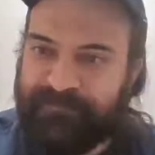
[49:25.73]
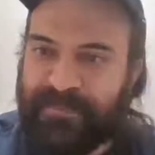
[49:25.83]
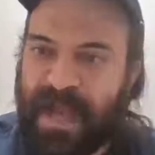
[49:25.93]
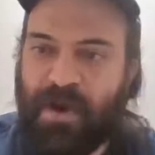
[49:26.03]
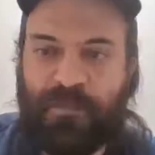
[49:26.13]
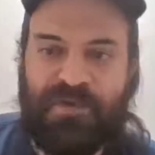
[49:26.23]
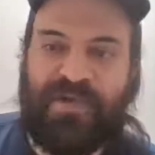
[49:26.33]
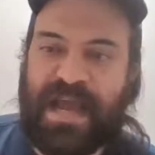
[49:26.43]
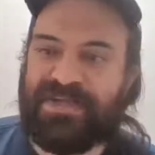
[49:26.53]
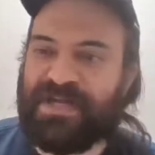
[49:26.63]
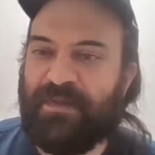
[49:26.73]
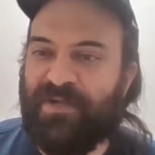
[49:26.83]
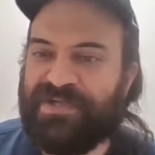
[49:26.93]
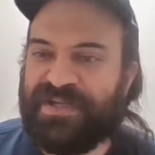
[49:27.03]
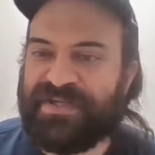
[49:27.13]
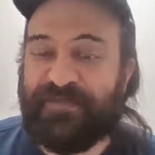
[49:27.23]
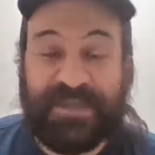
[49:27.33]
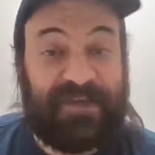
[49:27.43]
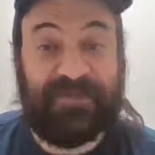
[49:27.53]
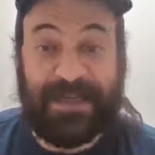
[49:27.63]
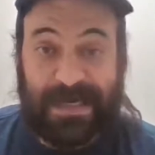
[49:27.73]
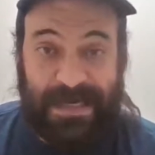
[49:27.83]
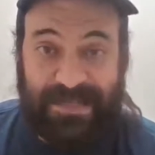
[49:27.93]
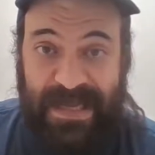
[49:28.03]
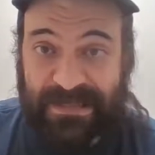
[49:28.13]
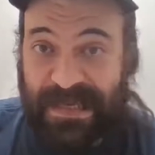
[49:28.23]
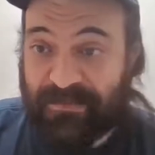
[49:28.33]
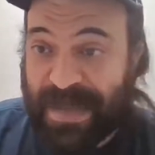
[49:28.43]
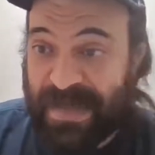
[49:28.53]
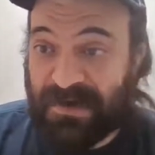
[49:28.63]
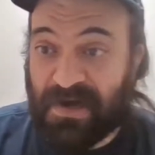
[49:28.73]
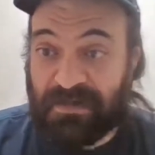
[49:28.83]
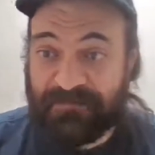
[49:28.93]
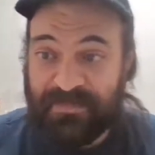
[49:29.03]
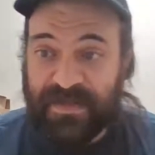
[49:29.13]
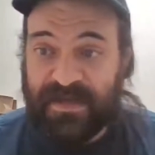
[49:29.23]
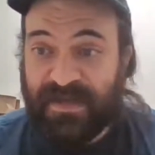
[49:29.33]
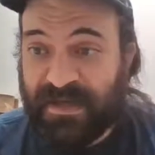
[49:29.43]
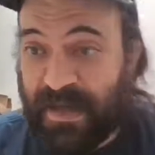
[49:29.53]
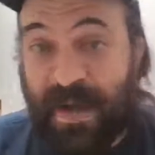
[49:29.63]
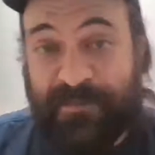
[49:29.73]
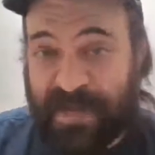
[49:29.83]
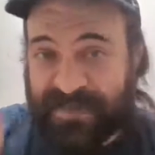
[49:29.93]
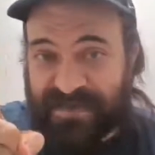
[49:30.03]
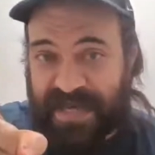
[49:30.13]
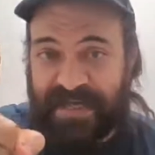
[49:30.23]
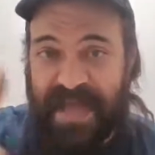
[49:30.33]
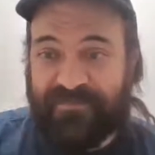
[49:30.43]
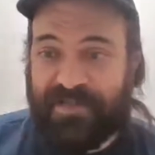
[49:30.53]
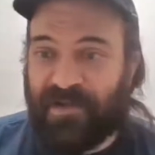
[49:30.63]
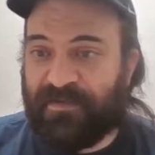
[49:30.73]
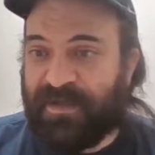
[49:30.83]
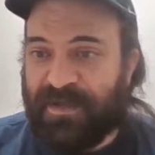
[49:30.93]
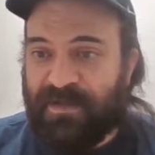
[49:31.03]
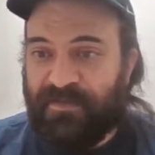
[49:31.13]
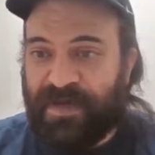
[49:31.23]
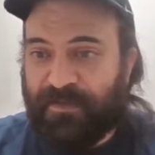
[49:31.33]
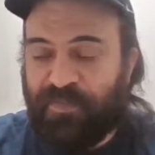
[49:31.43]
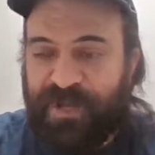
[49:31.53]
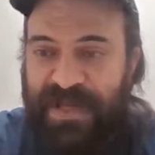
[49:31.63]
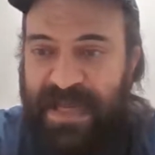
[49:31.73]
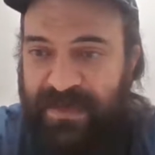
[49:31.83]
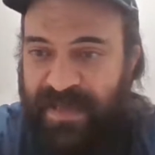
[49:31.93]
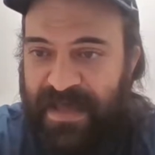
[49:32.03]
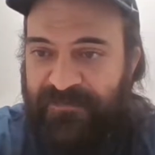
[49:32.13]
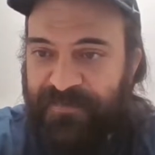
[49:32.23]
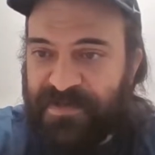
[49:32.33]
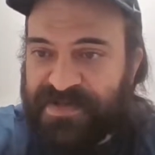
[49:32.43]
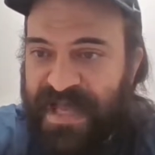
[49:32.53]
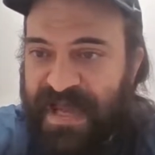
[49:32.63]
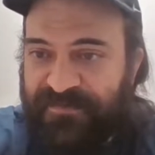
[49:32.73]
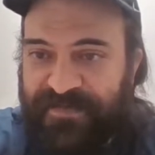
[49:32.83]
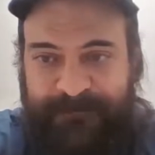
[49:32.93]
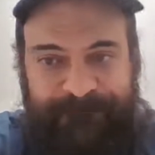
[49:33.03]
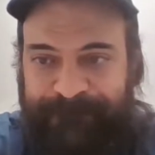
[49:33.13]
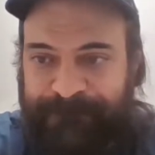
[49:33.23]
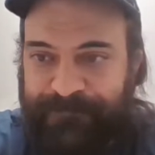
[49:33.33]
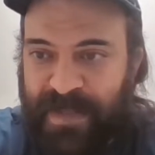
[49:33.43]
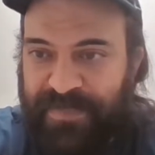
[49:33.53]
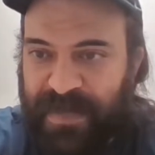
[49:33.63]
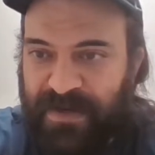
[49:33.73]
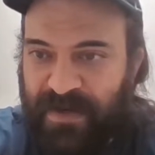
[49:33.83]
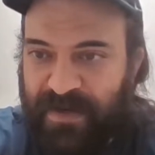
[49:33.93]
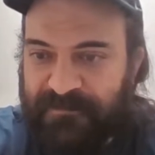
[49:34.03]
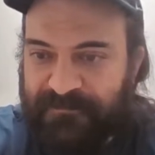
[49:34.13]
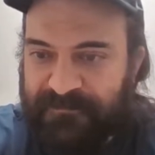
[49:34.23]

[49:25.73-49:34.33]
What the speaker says: I hope you cash Dom Ricci because I'm definitely not on that game at all. I might be on the second half though. But pregame and first half, nothing at all.